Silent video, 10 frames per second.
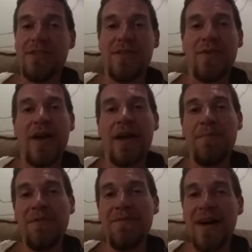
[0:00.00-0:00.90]
Also,
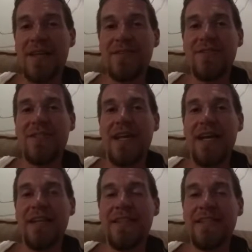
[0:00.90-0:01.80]
happy Father's
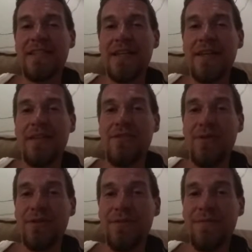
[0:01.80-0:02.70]
Day this Sunday
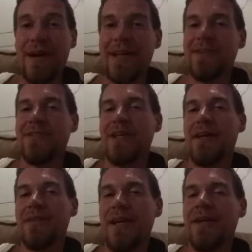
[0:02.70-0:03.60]
to all you fathers
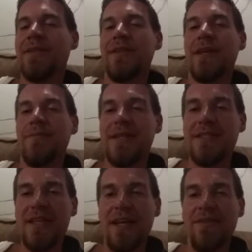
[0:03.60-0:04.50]
out there like
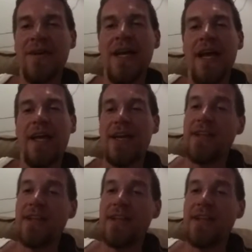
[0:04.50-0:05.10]
myself.